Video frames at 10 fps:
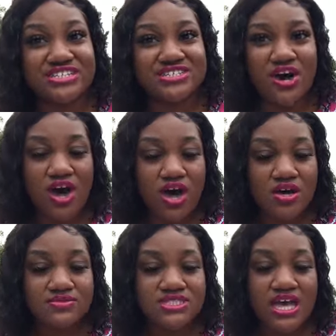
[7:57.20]

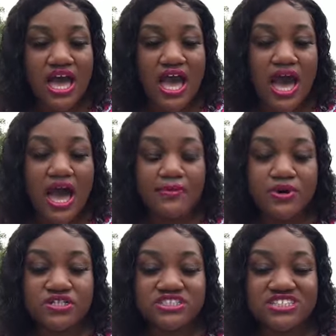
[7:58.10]
Toms. I
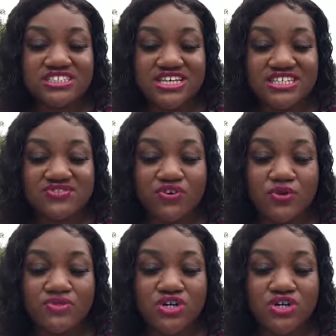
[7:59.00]
purchased these from the